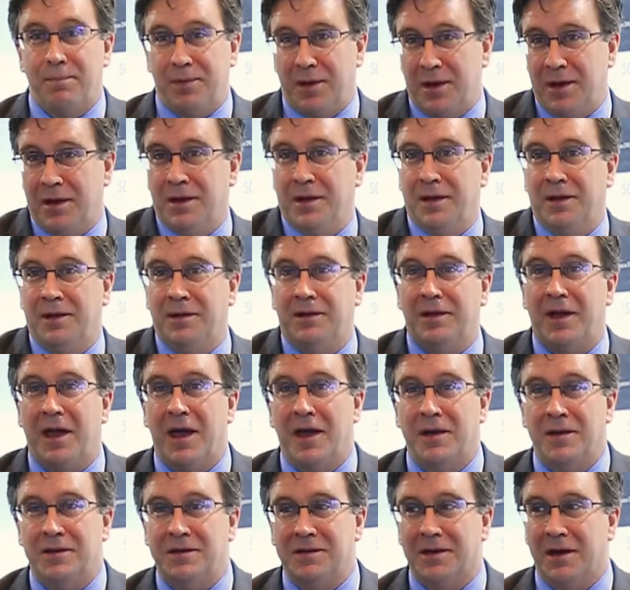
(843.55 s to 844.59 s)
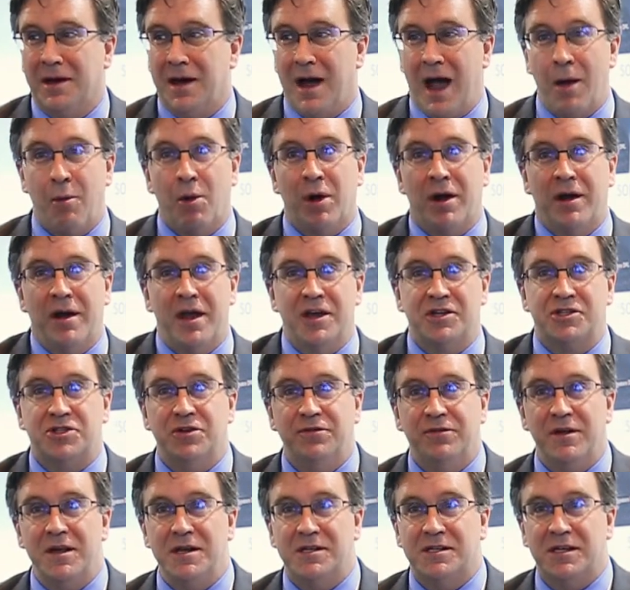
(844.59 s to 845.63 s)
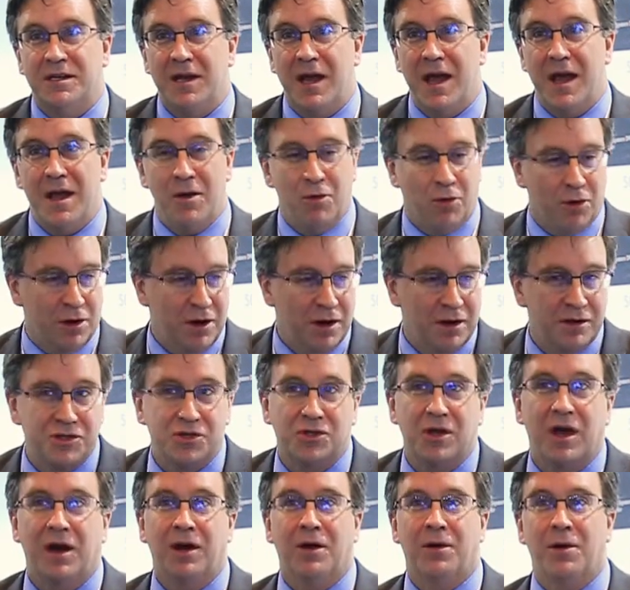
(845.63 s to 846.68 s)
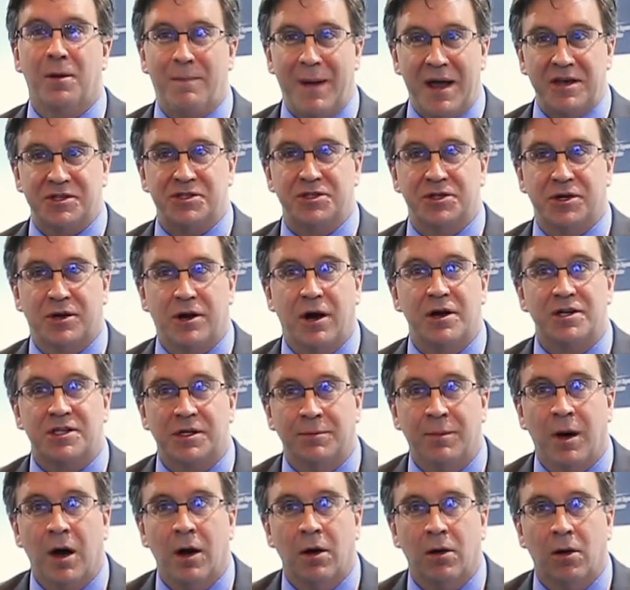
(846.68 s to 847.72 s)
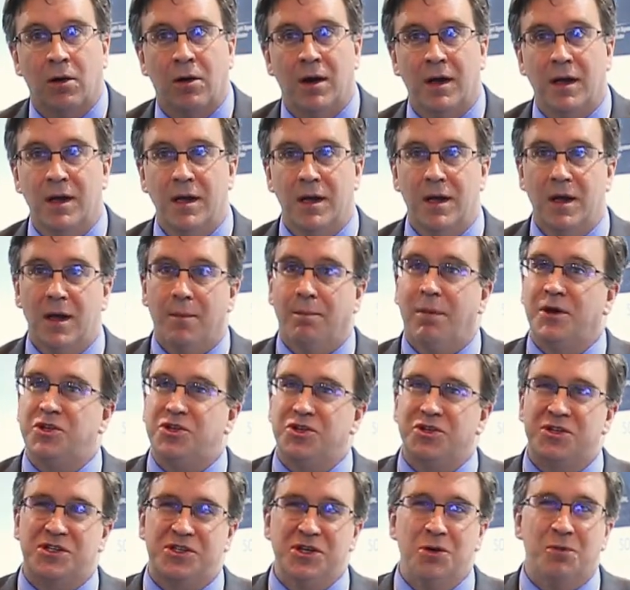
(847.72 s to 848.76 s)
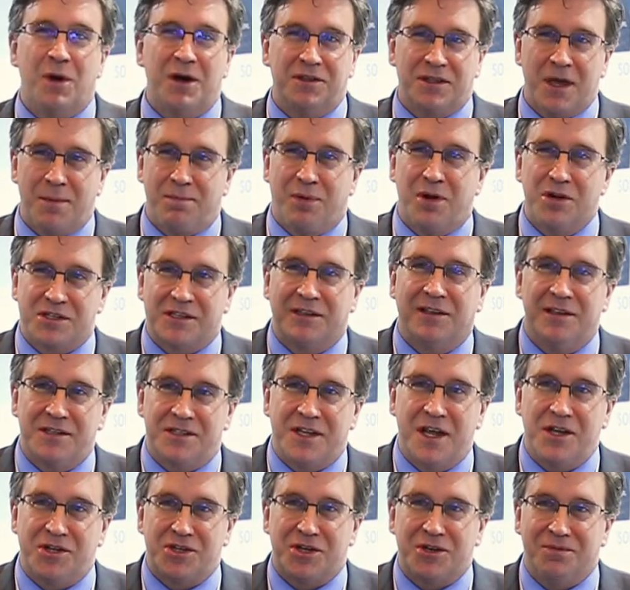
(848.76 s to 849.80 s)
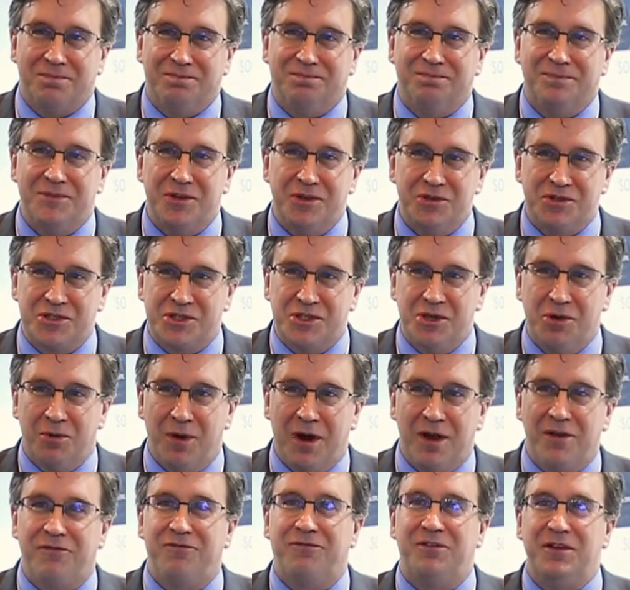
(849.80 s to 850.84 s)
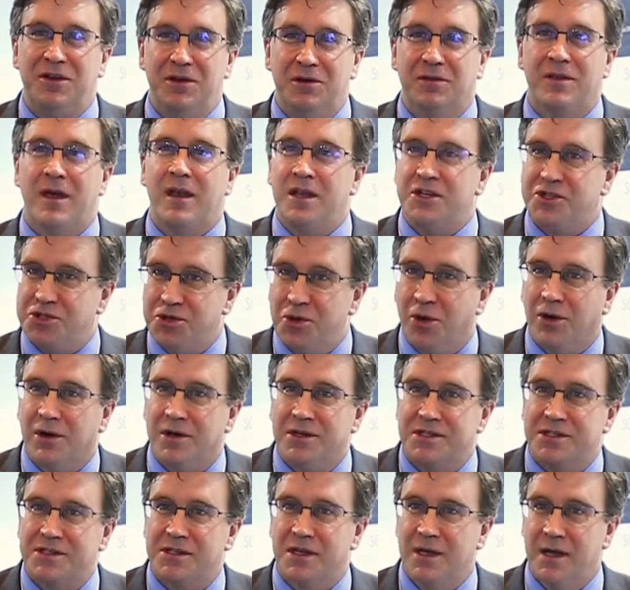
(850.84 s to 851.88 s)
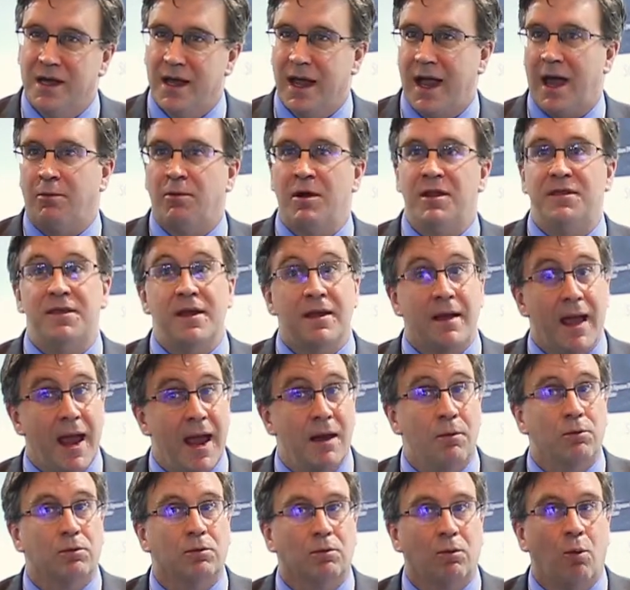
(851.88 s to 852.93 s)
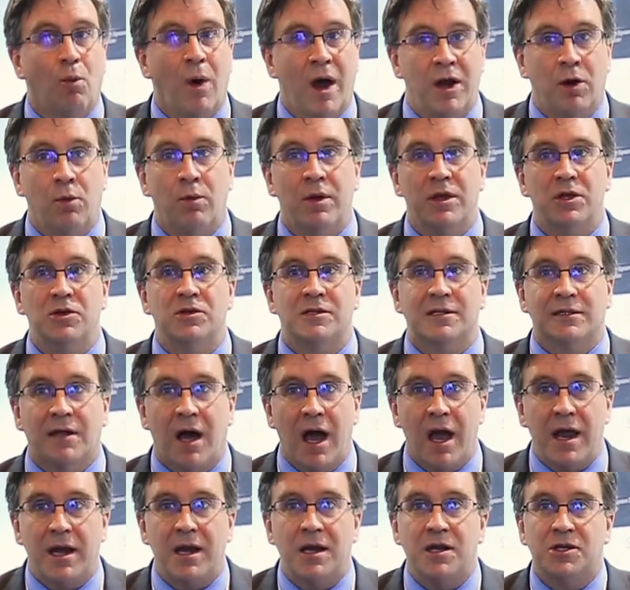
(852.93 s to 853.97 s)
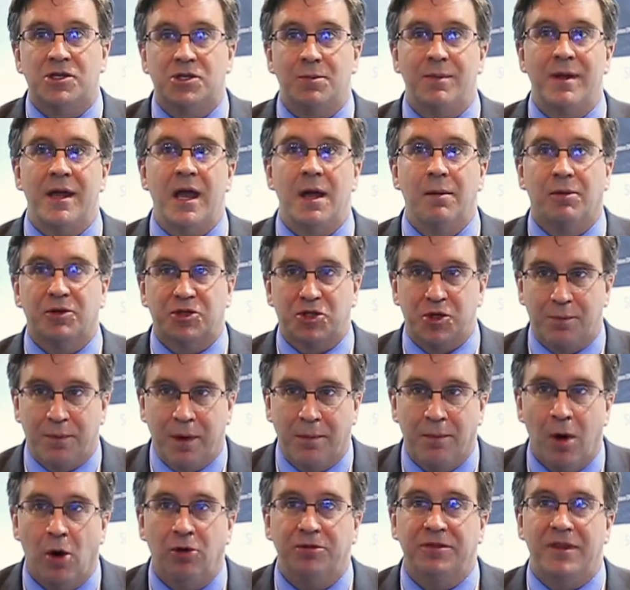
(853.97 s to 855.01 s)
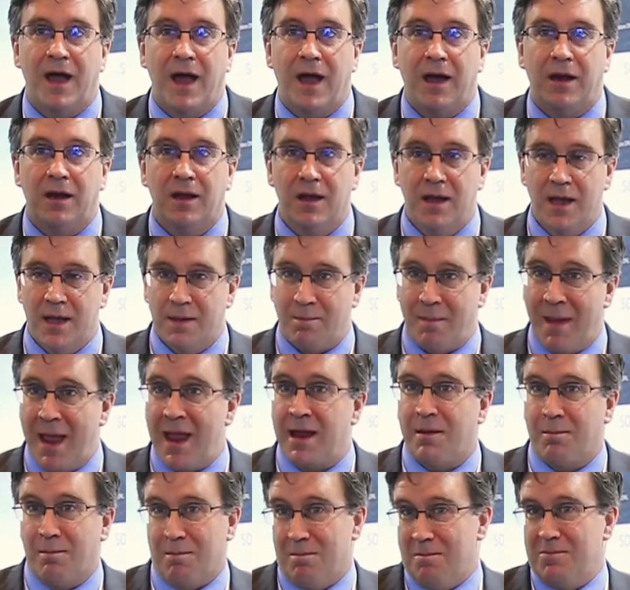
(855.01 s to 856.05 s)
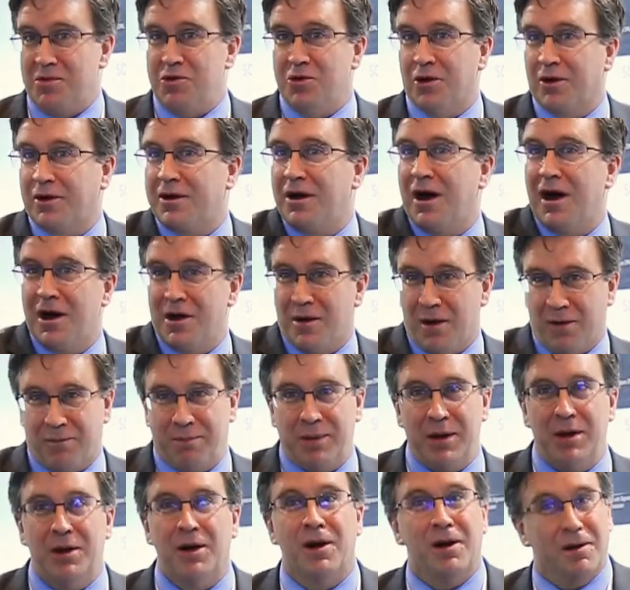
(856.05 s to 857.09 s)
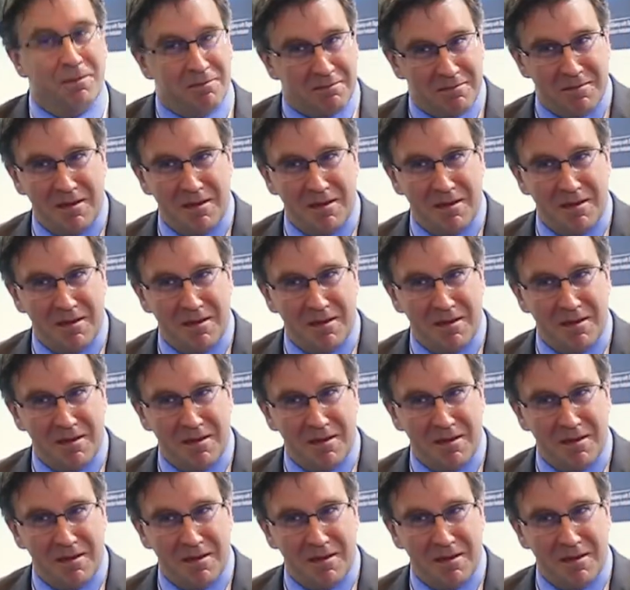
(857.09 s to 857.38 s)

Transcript: and I want an SUV today or a passenger car tomorrow. But you still want that personalization. You still want to feel that it's yours. And we think, hey, why don't we use lighting to be able to promote that, make your car appear